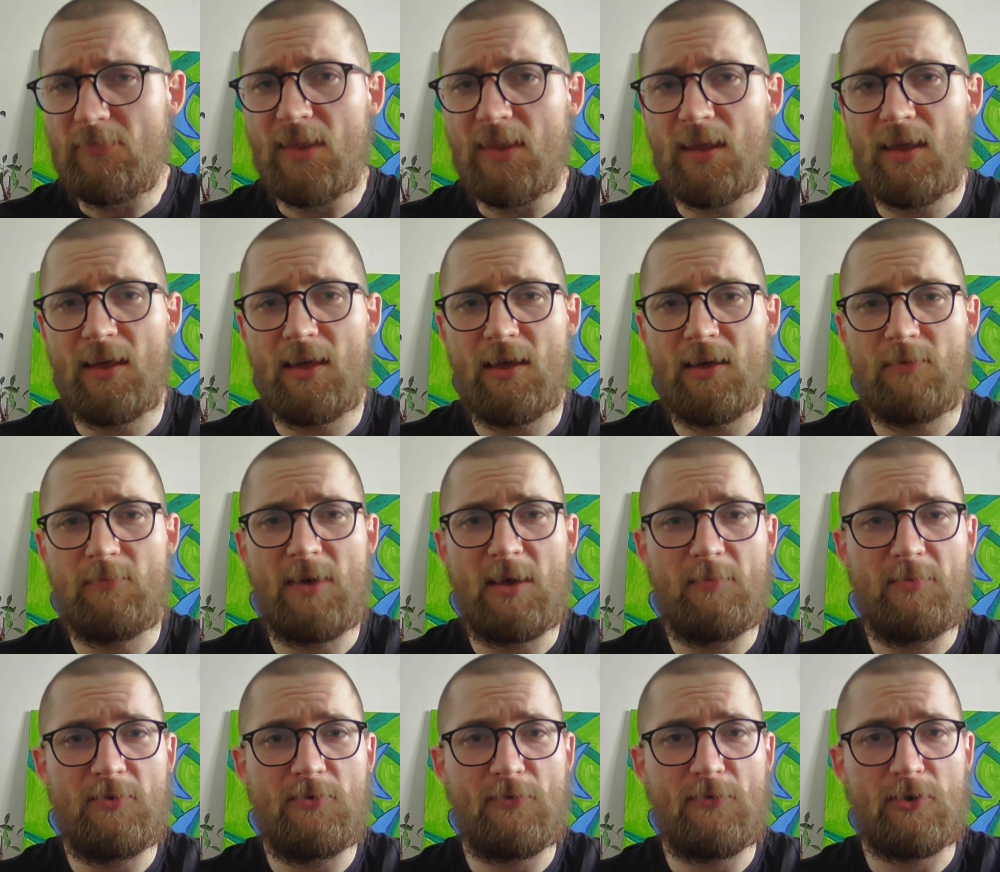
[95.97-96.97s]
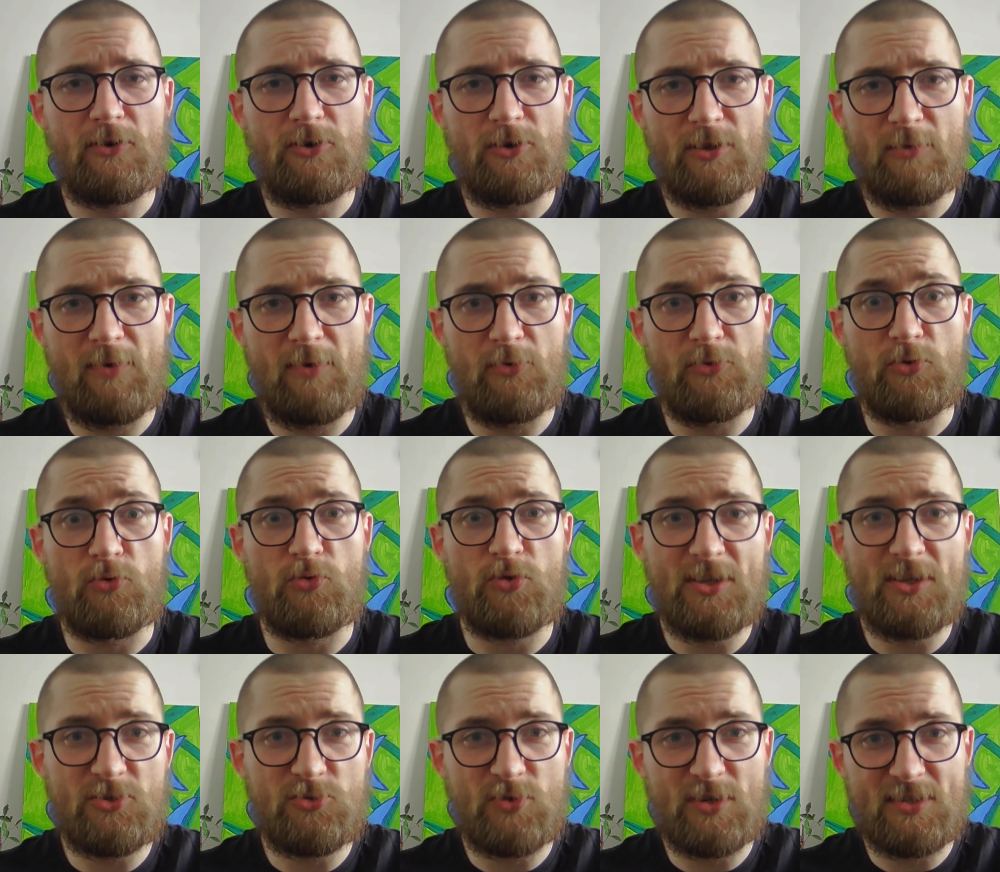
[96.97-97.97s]
Maybe you've heard about the
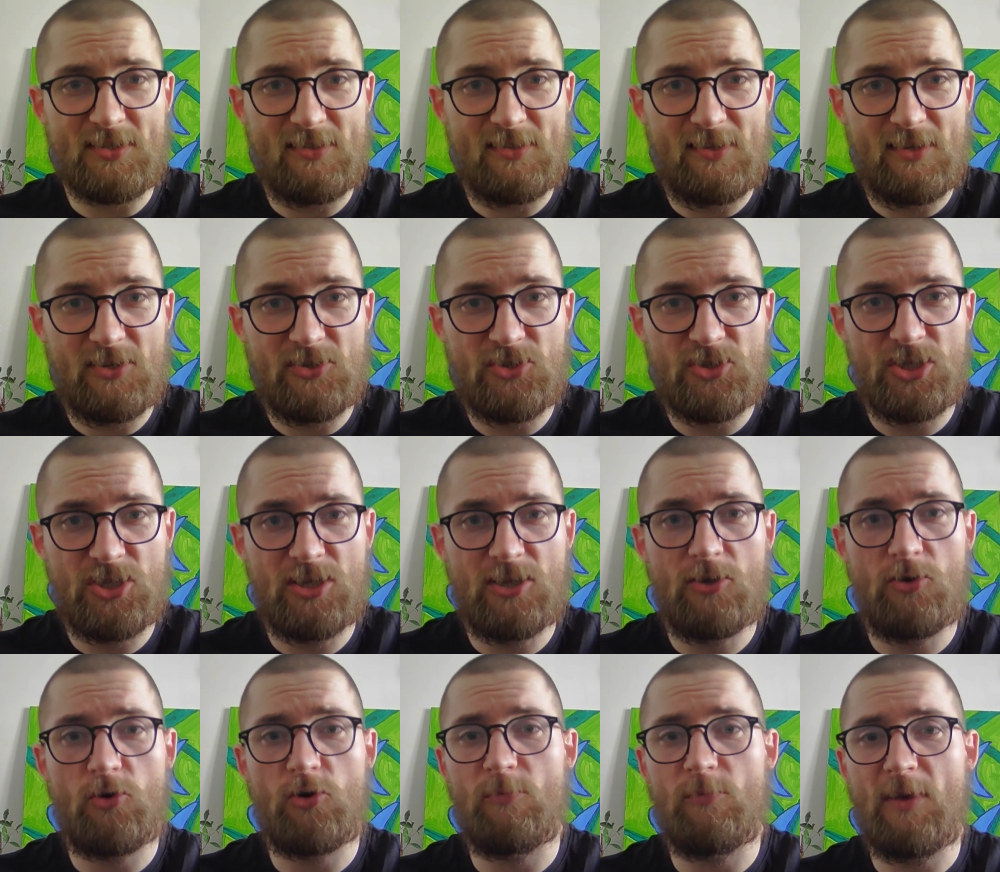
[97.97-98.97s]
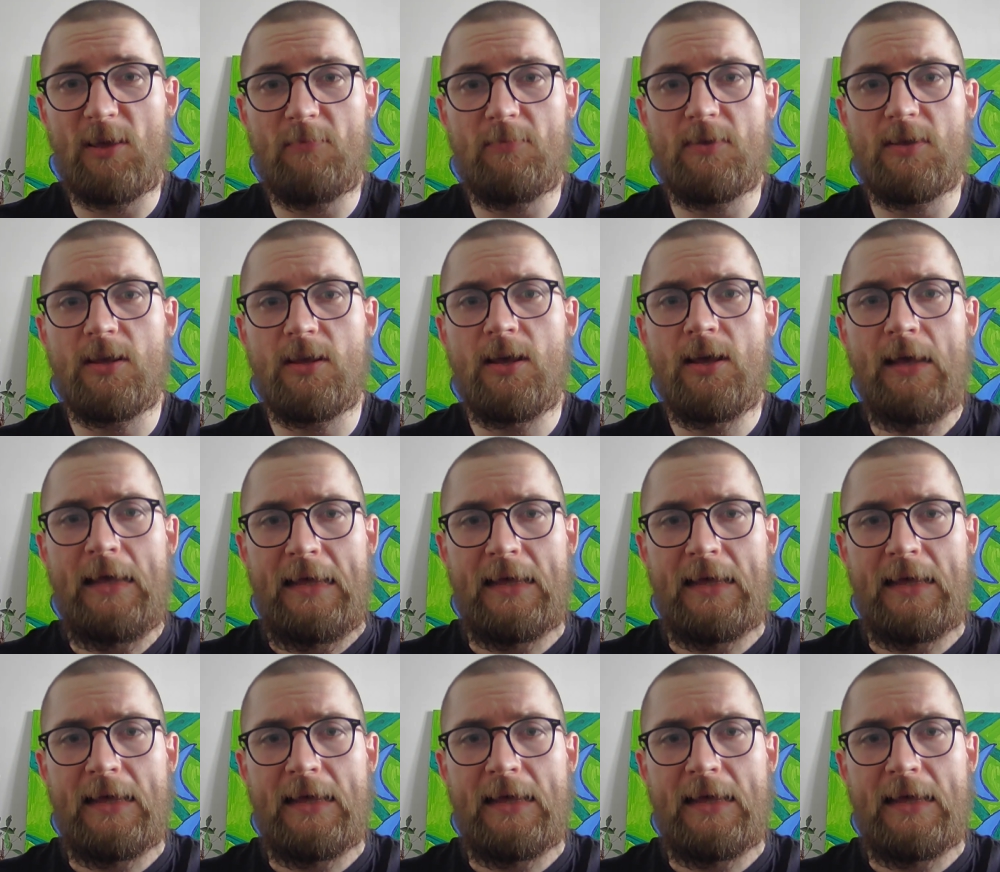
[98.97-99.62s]
retranslation, or maybe